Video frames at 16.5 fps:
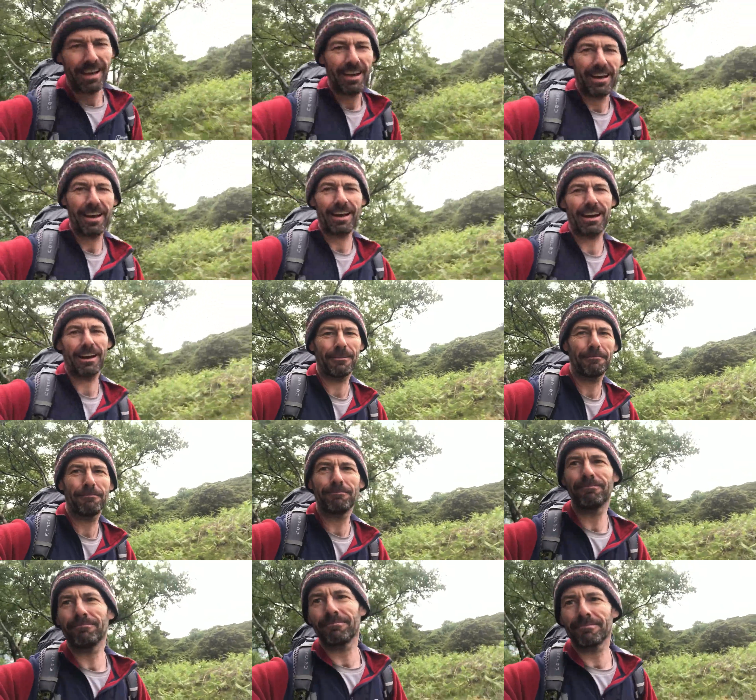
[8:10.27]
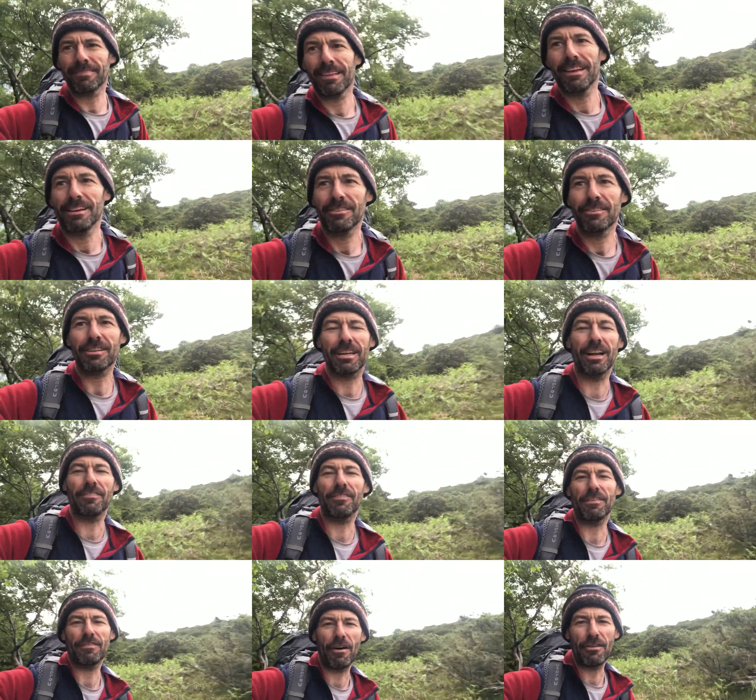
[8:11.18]
Took a
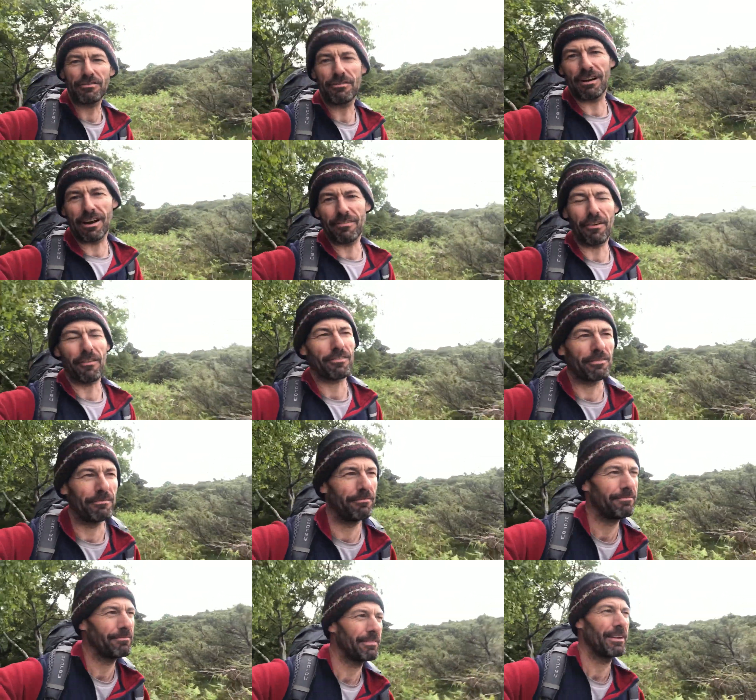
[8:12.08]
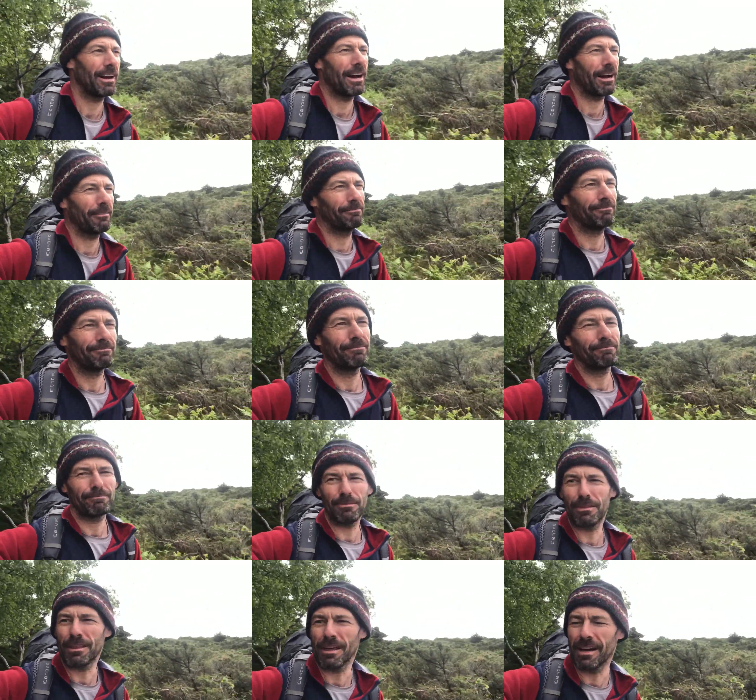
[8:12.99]
lovely photograph of them
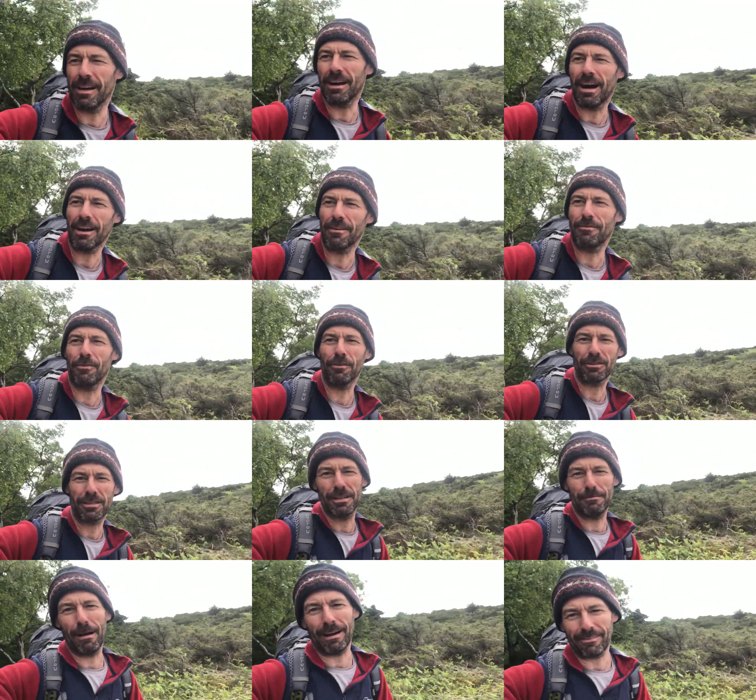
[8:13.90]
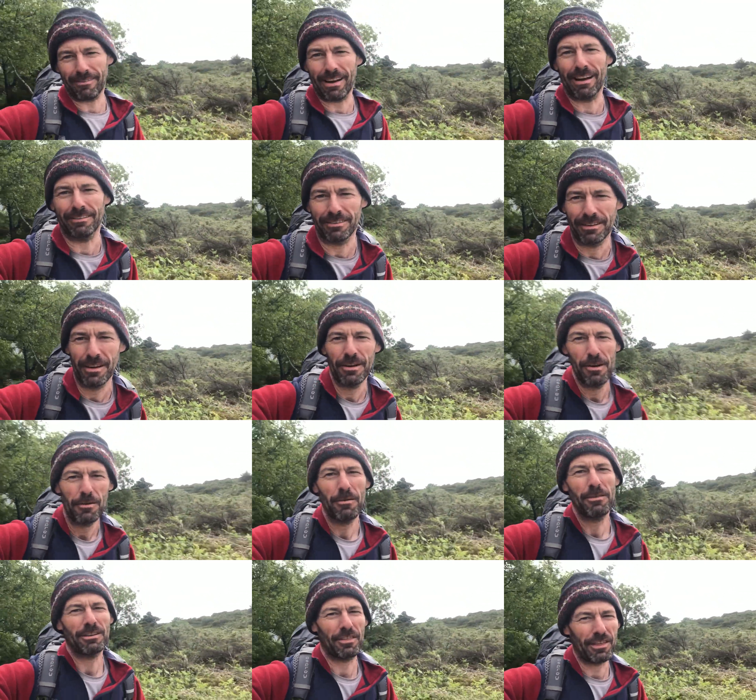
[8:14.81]
with the High Force in the background.
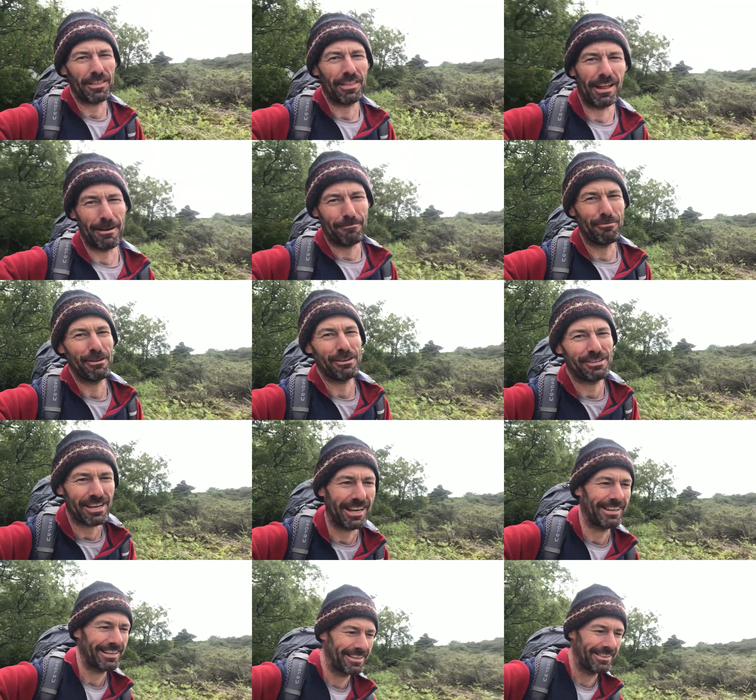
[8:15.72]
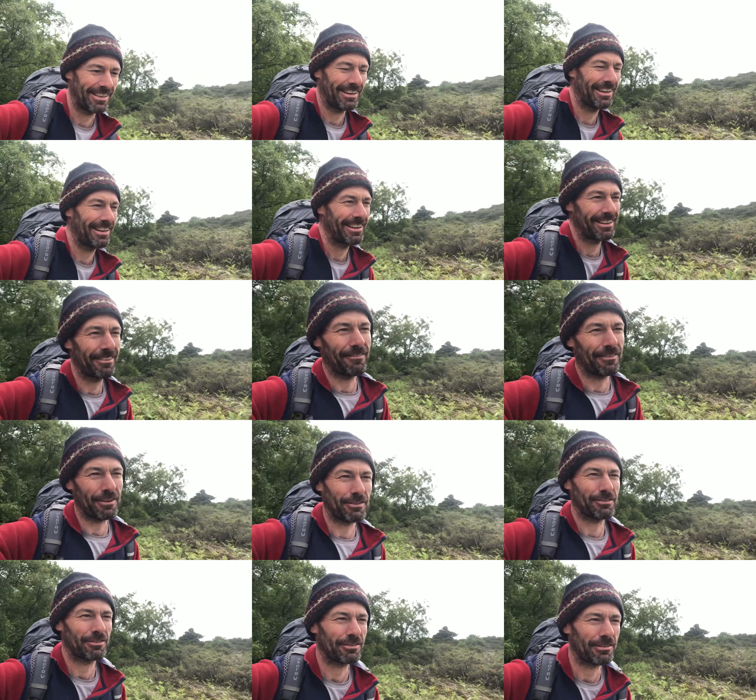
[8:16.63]
I think they'll appreciate in the
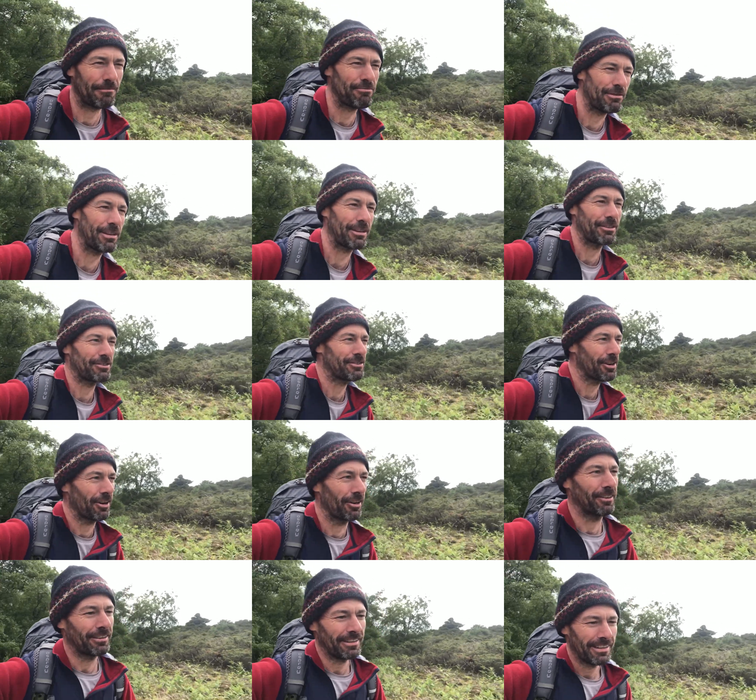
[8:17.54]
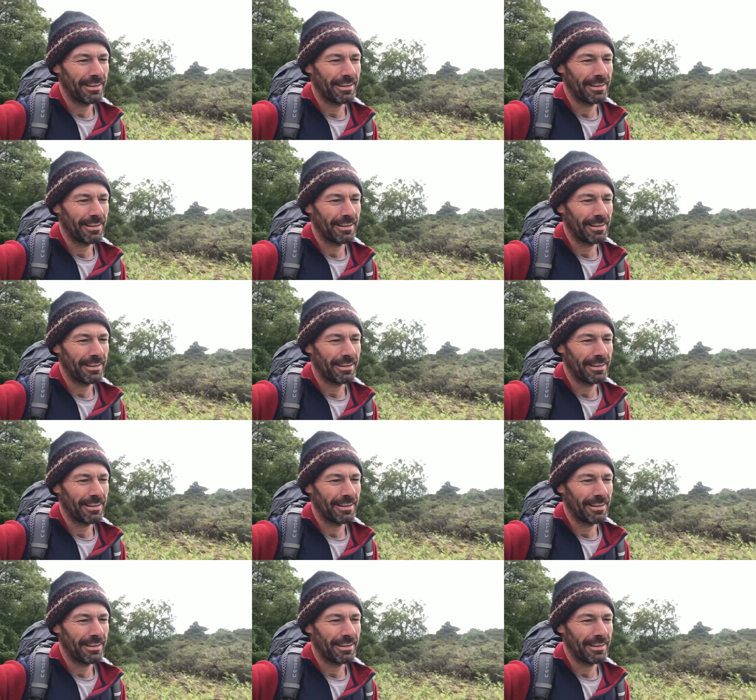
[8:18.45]
future. It's a pretty good shot.